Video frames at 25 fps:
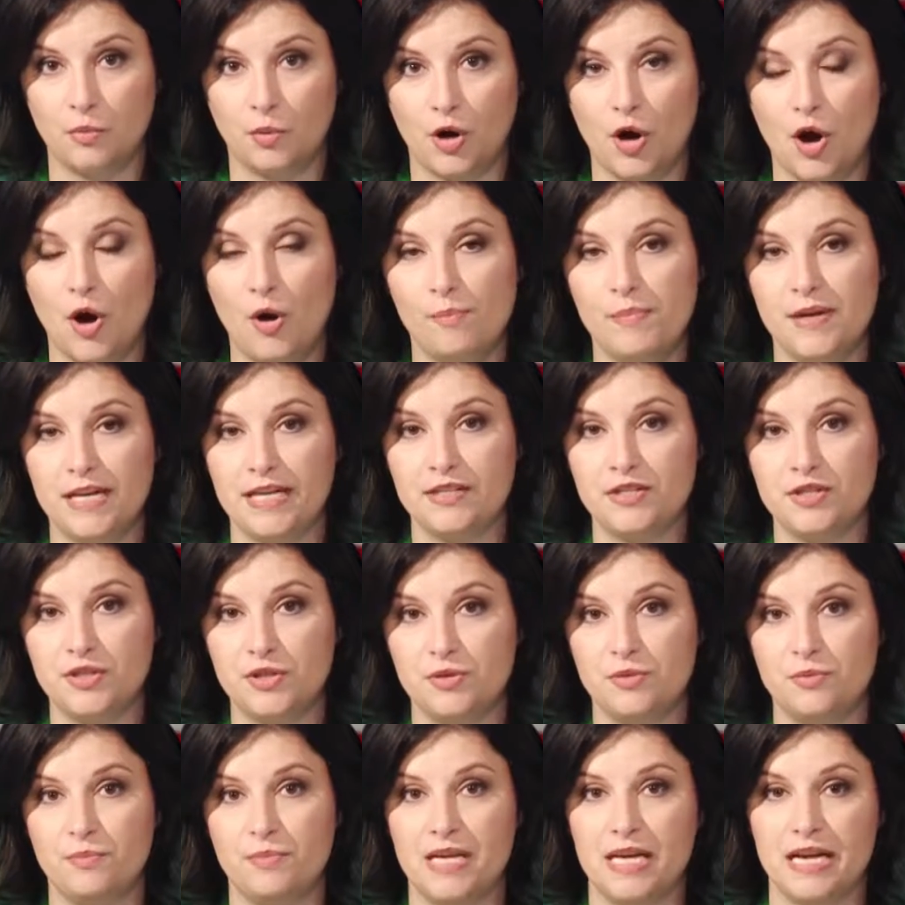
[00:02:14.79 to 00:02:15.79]
We're hoping
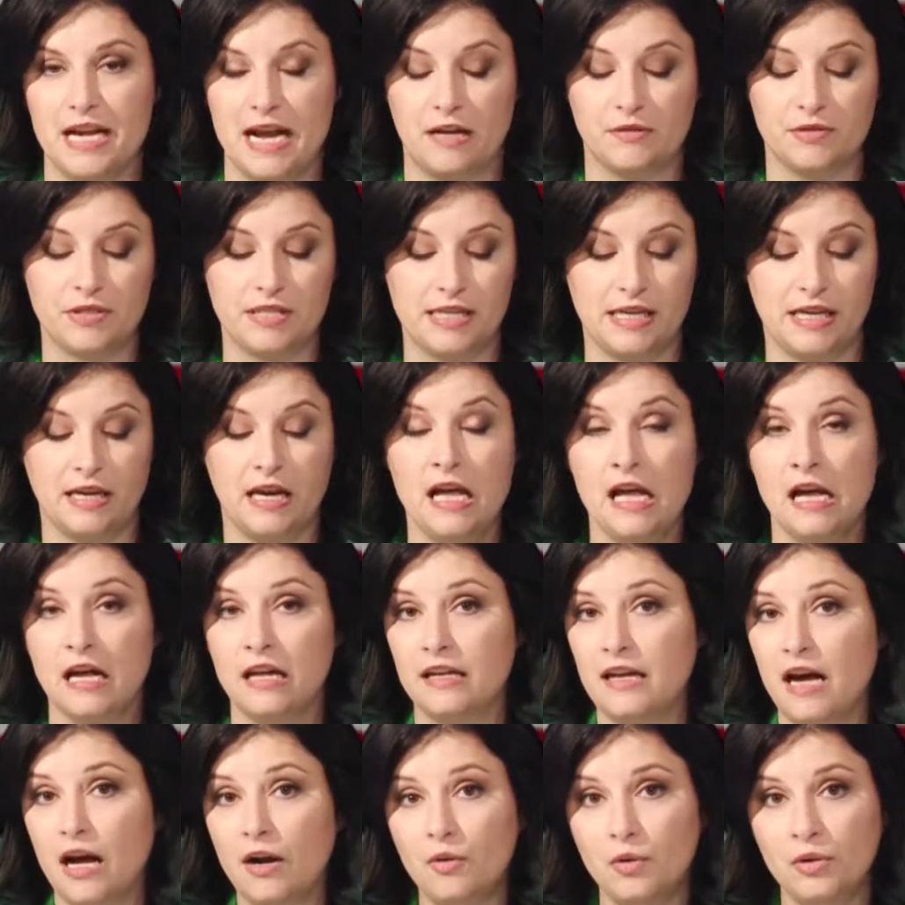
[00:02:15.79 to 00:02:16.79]
to be announcing
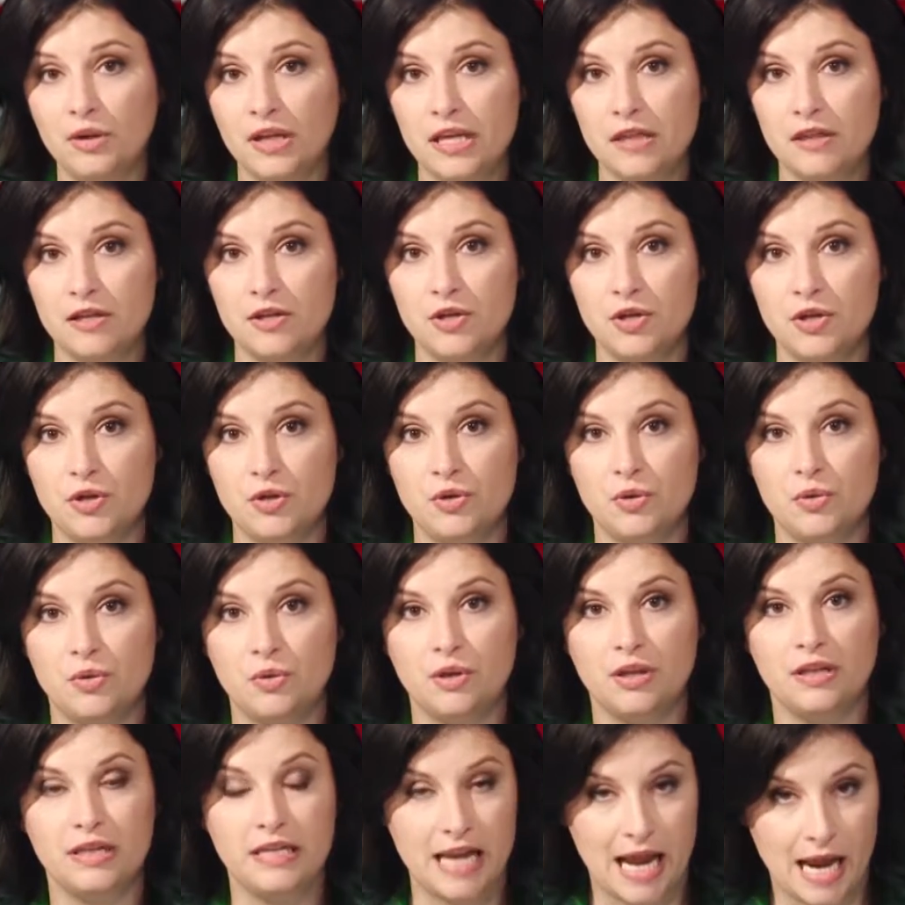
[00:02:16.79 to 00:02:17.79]
not only the
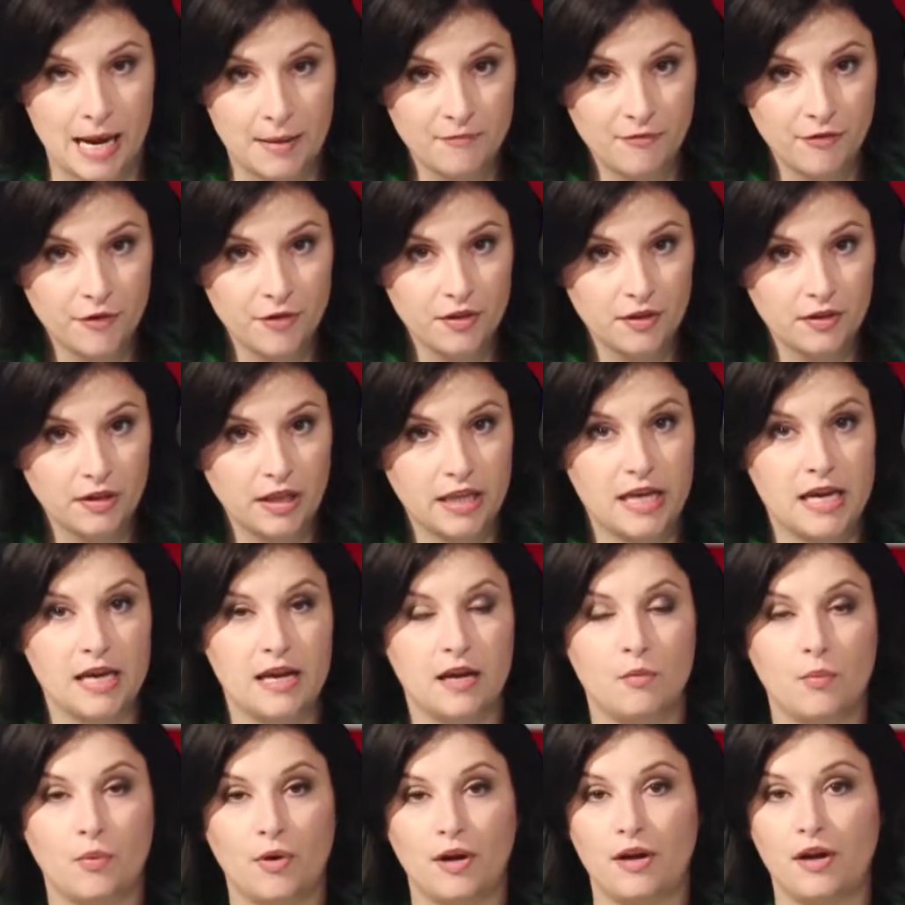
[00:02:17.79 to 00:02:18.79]
new name for the
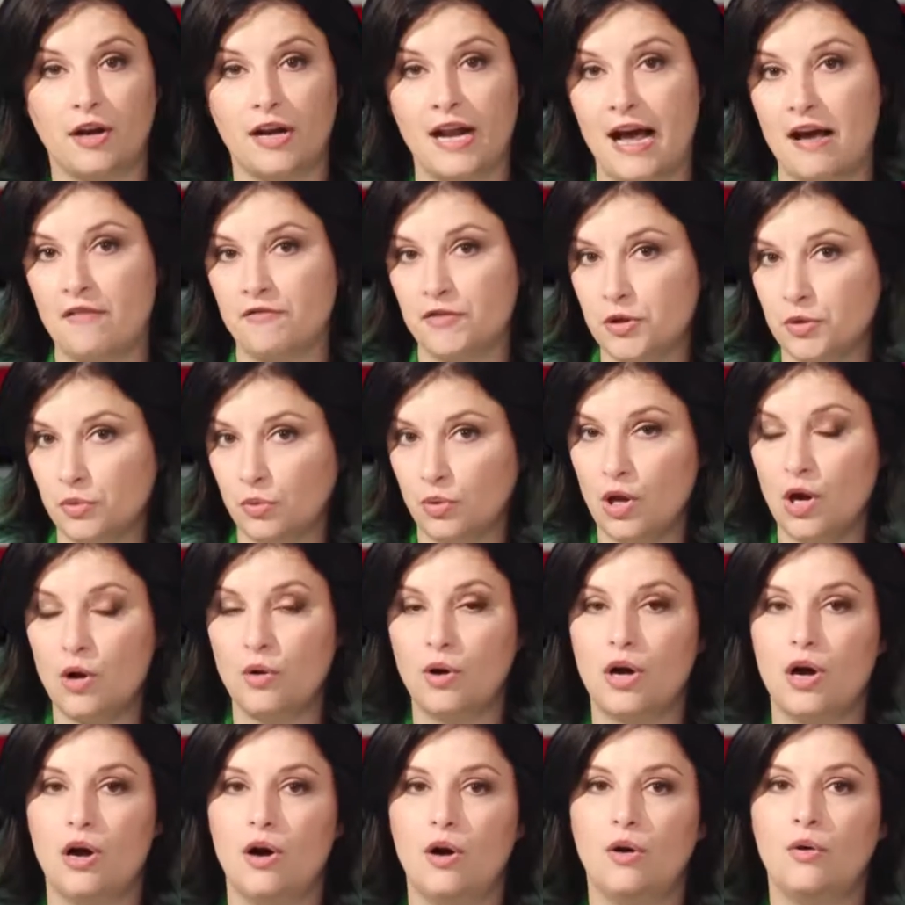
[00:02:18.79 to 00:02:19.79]
league, we're going to have a new
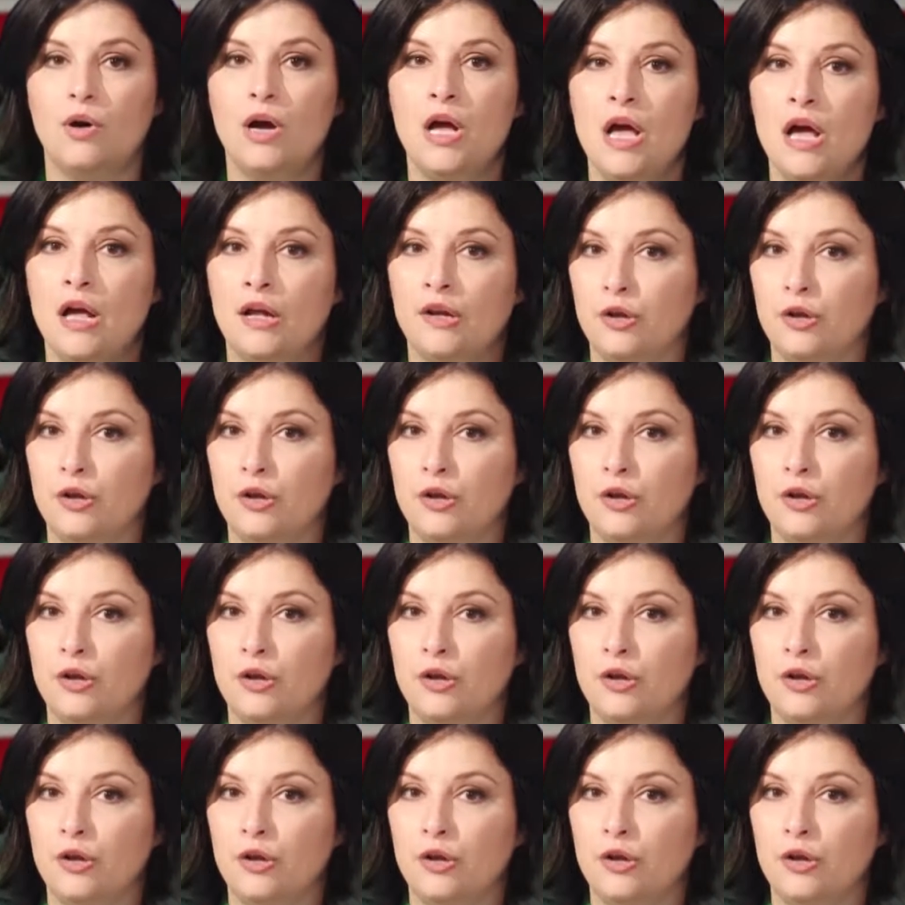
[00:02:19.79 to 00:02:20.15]
logo,